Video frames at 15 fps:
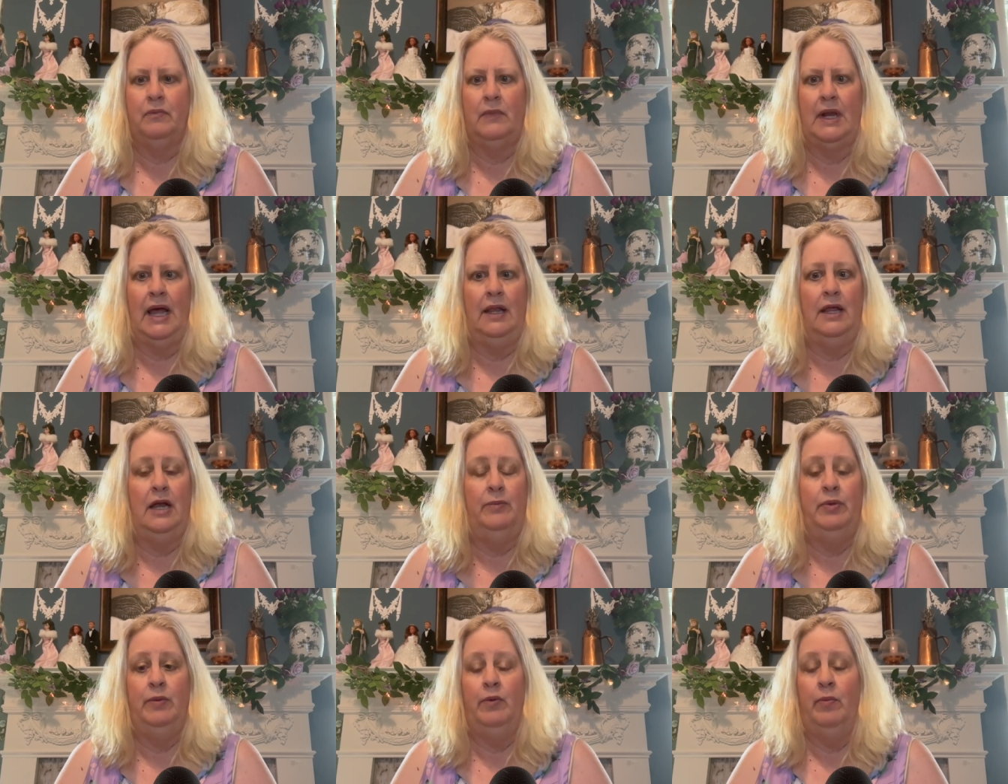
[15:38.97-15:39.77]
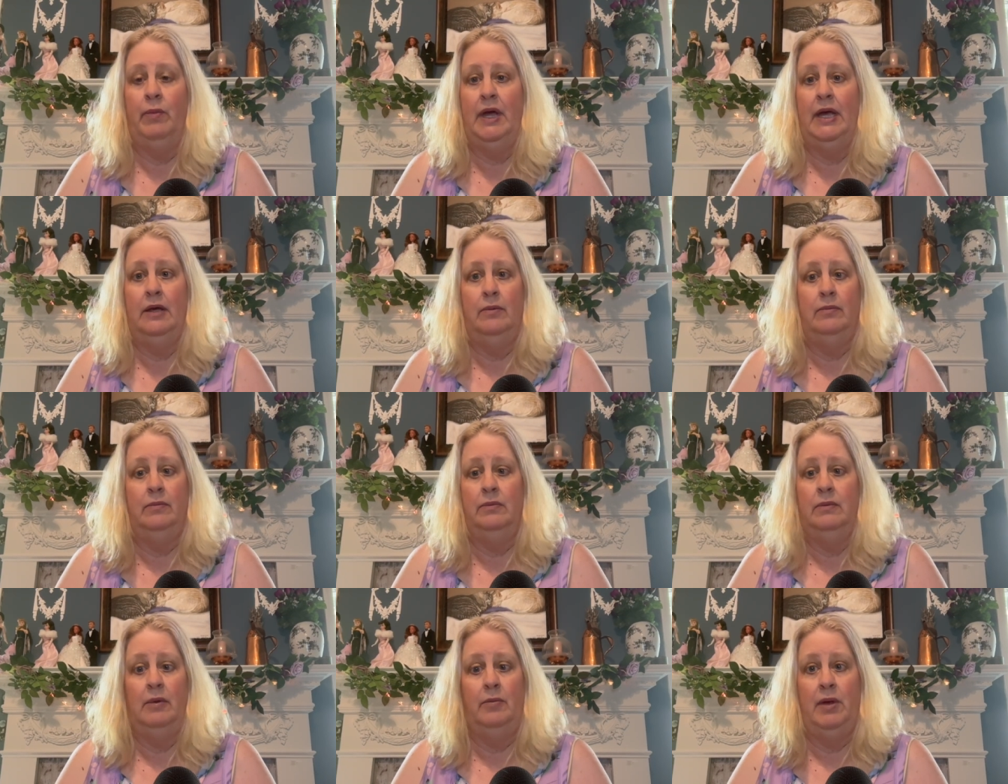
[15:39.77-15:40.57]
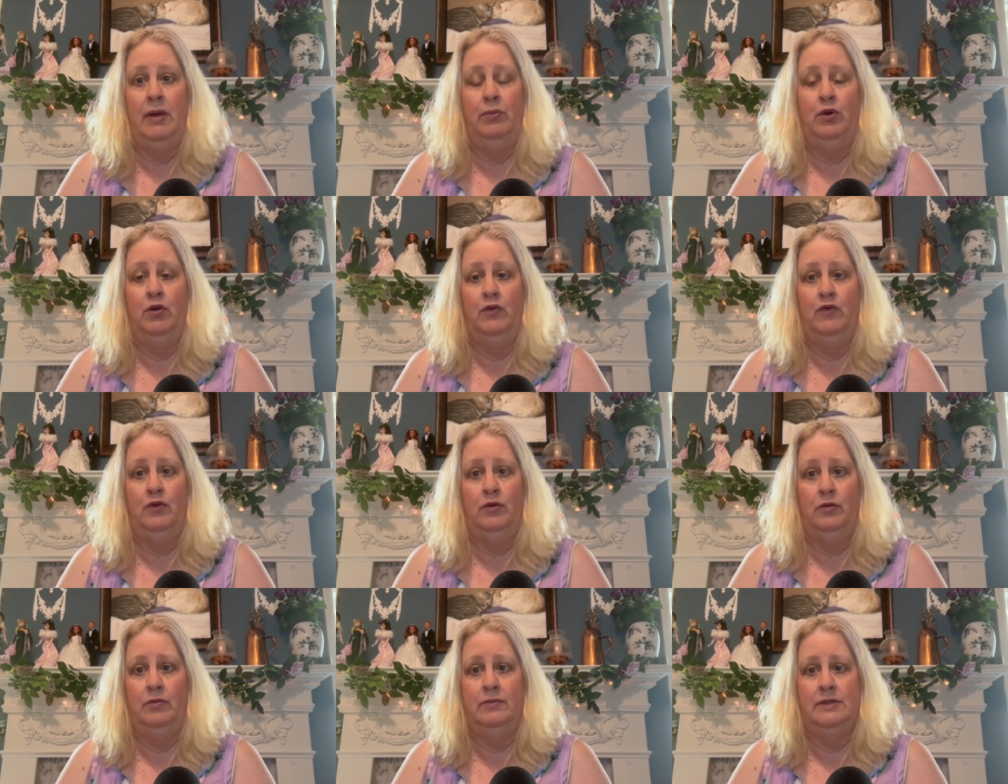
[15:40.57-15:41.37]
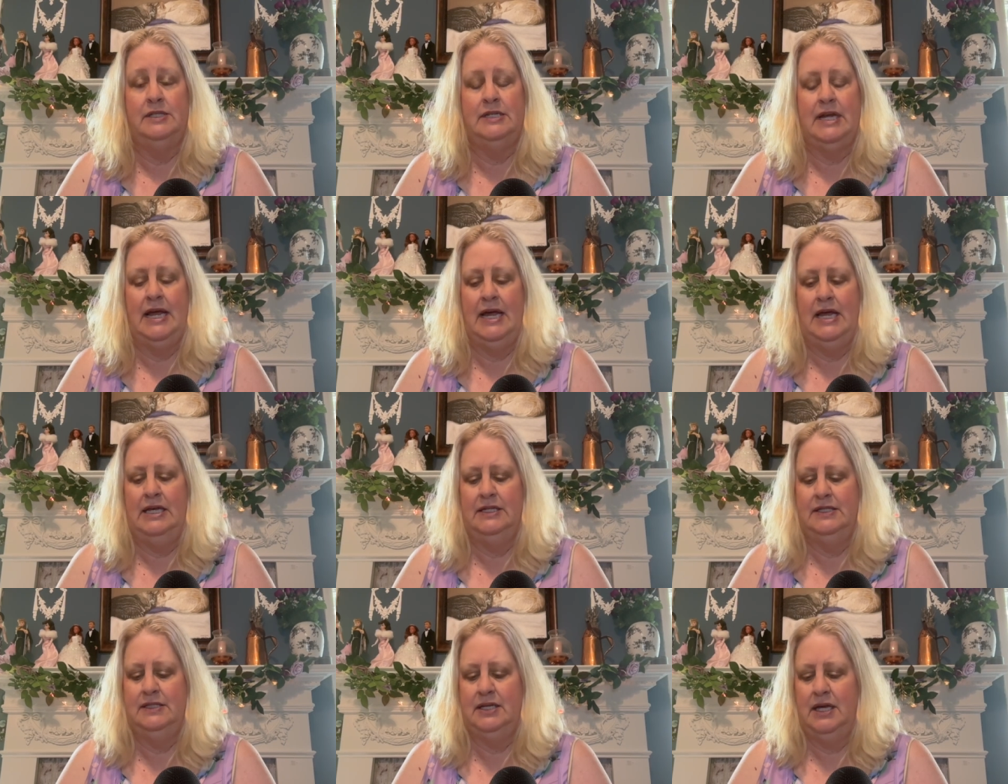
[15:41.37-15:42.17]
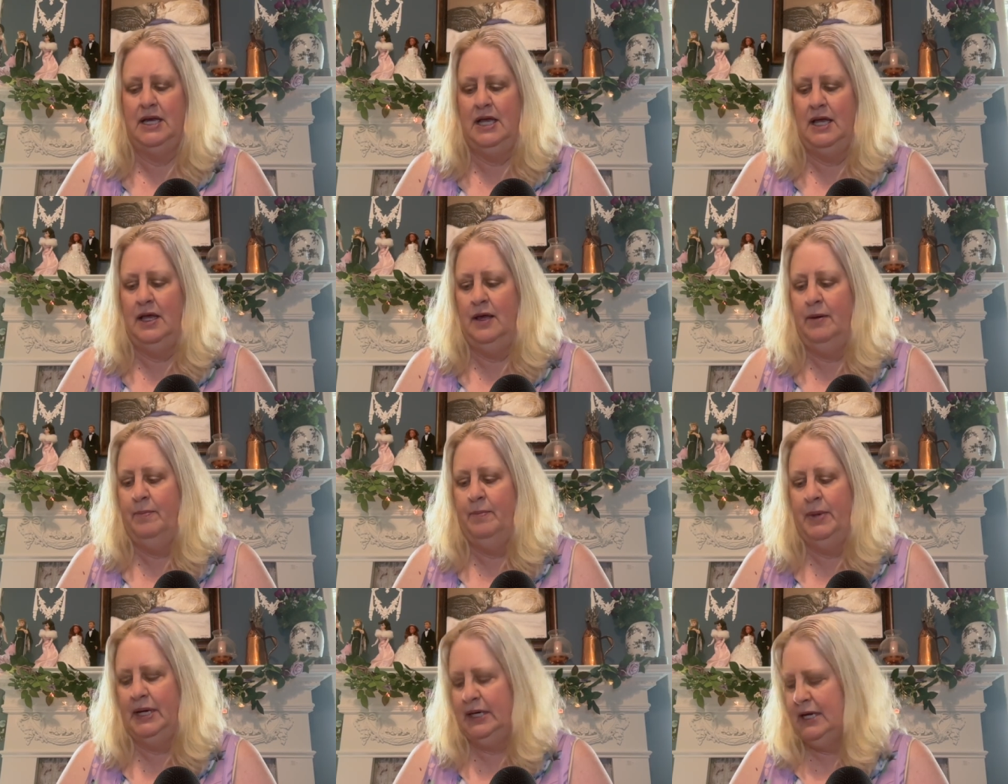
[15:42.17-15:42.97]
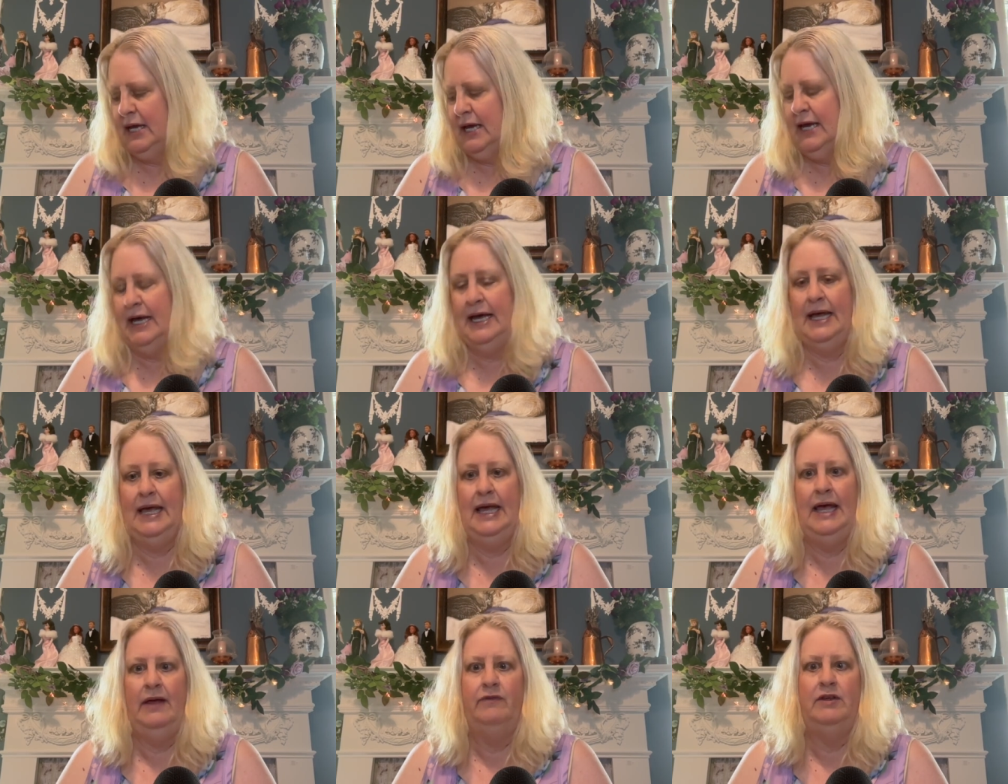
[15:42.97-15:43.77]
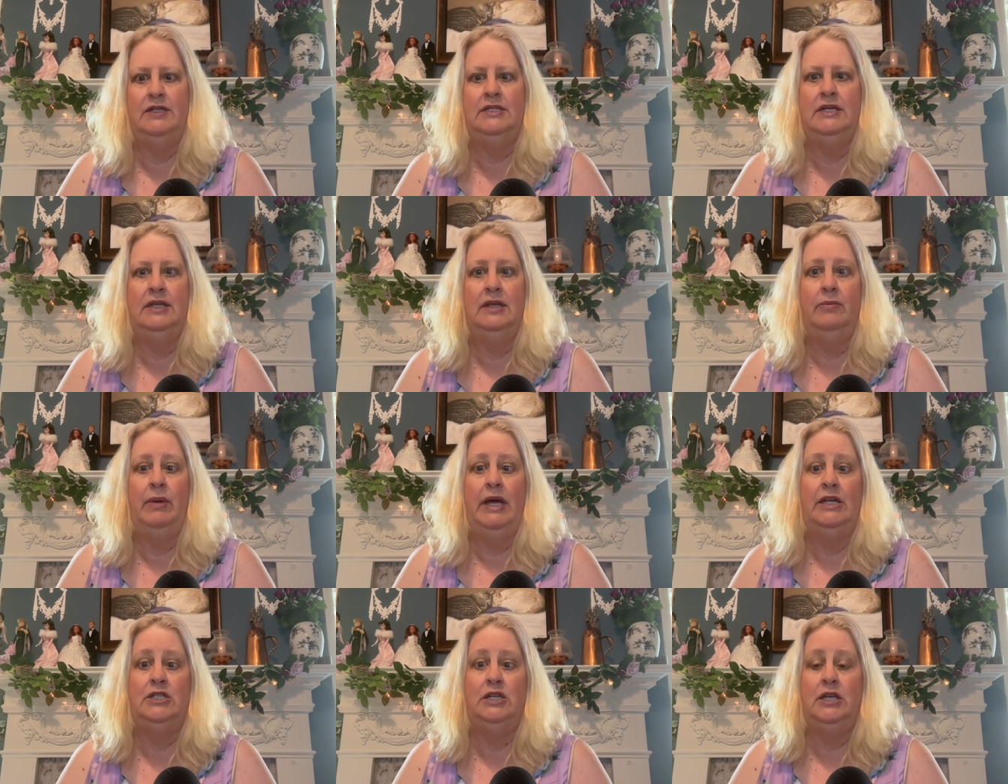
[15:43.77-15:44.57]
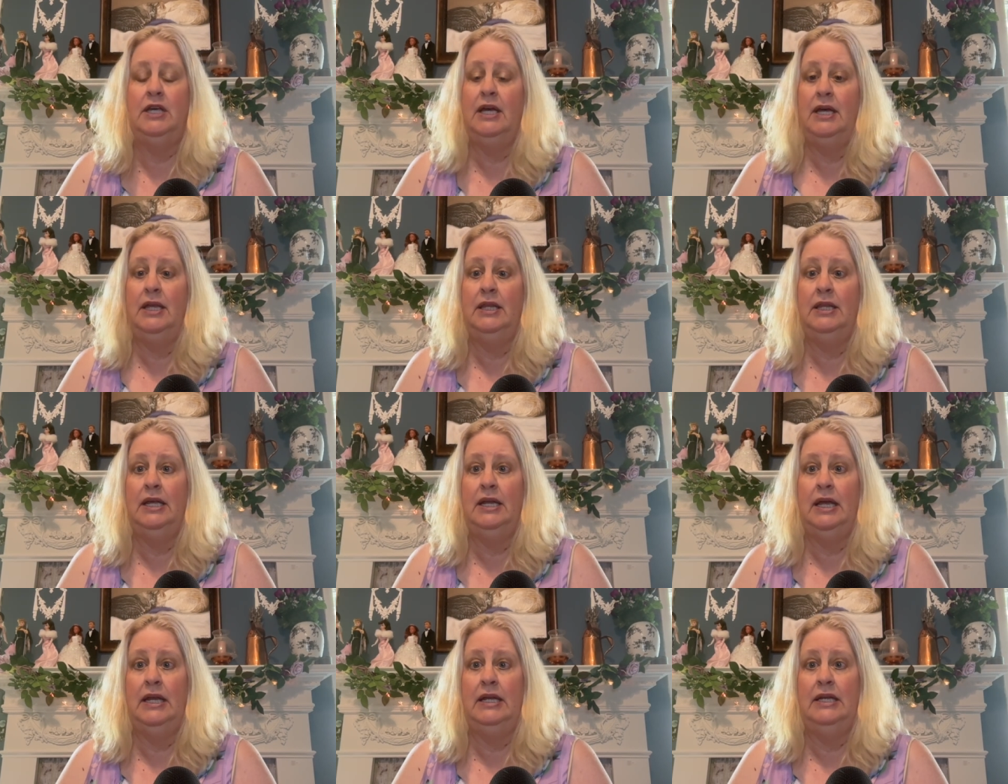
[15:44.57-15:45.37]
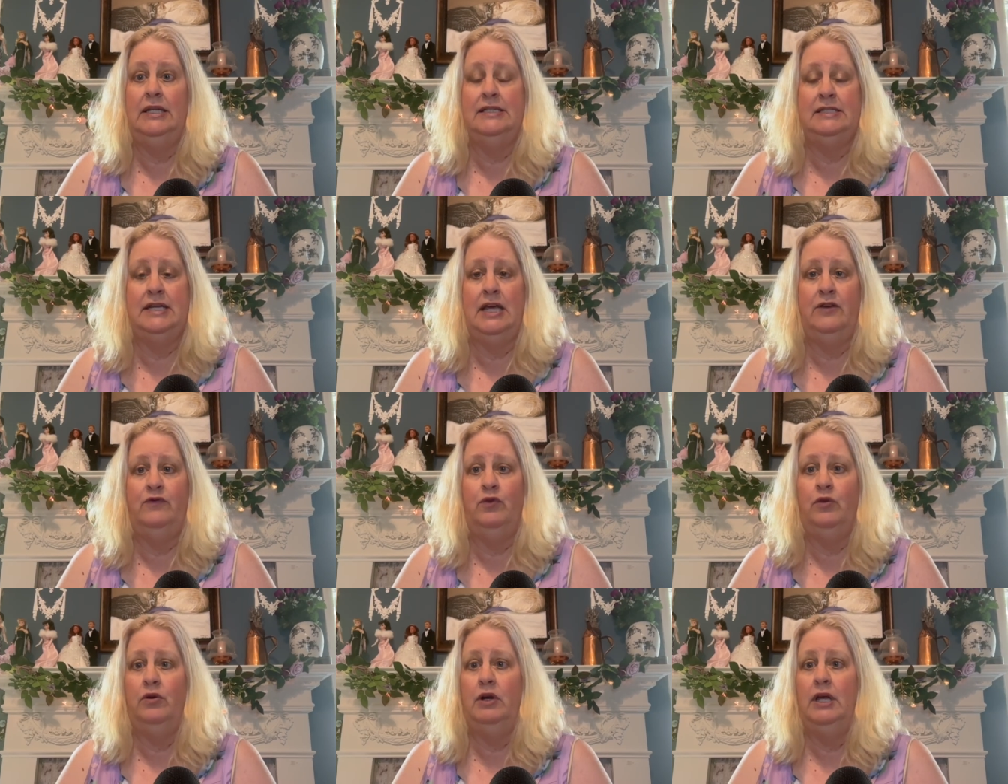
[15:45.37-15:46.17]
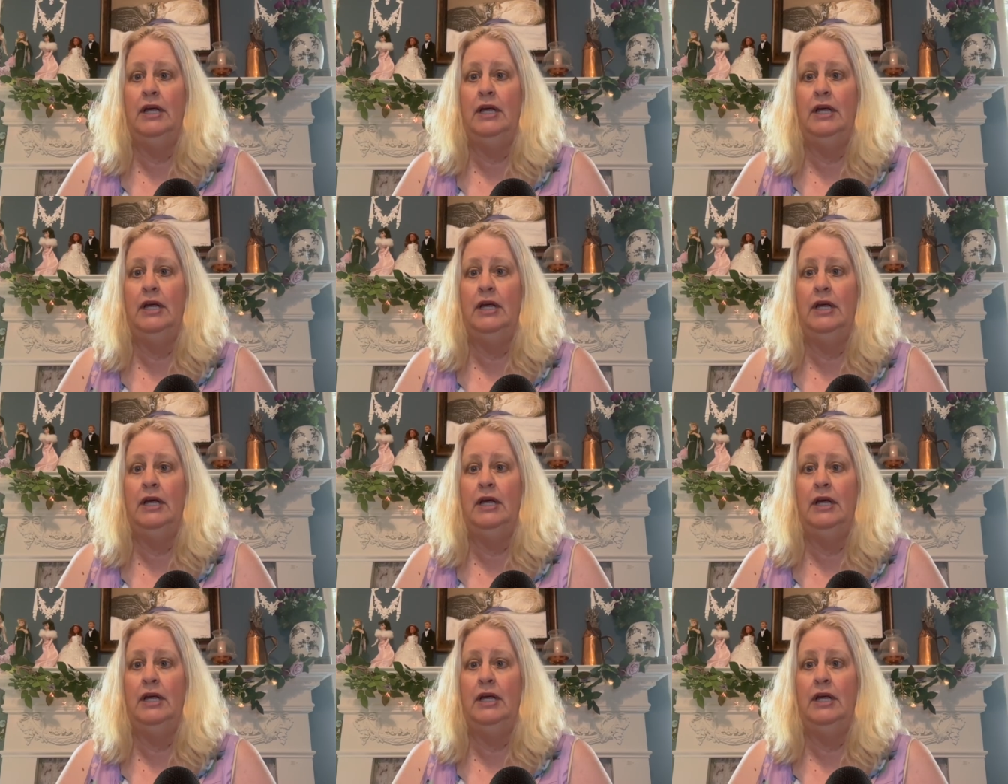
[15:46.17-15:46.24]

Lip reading: A lot of people make beautiful stangs, but I haven't done the magic yet that I need a stang for.